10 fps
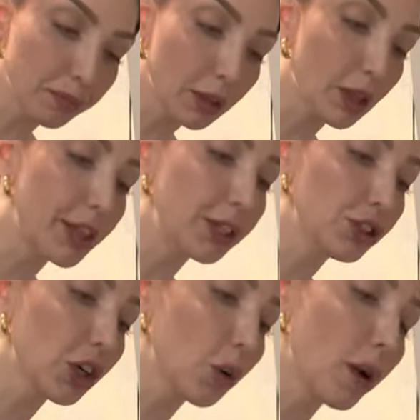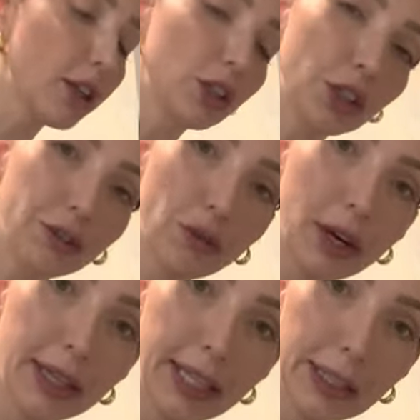the things you're gonna wanna look
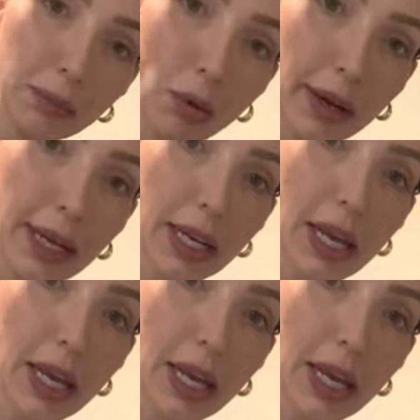for at this point